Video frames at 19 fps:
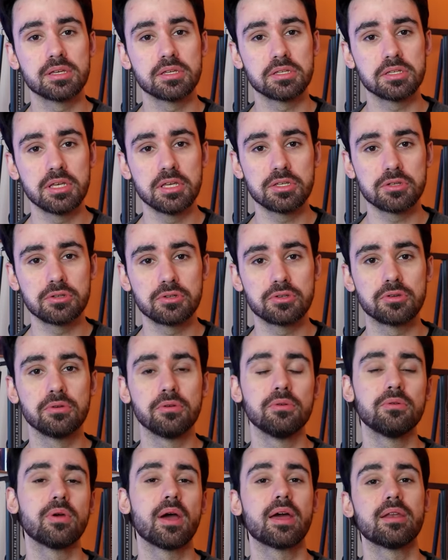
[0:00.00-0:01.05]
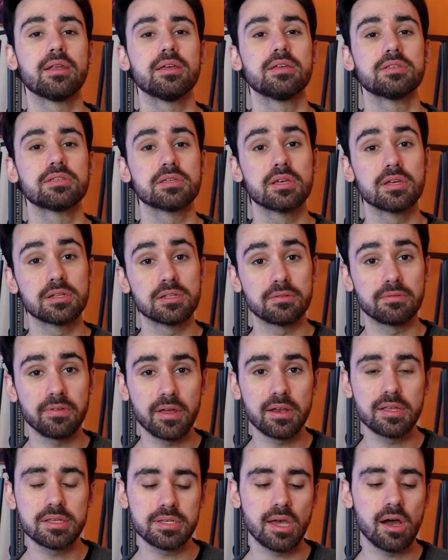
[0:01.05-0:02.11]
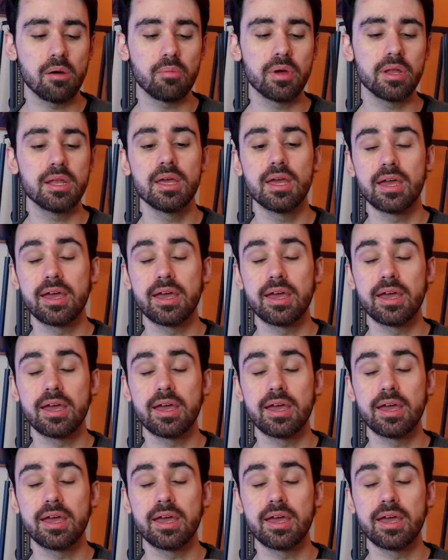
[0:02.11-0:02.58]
Season 2 and his Defenders helmet.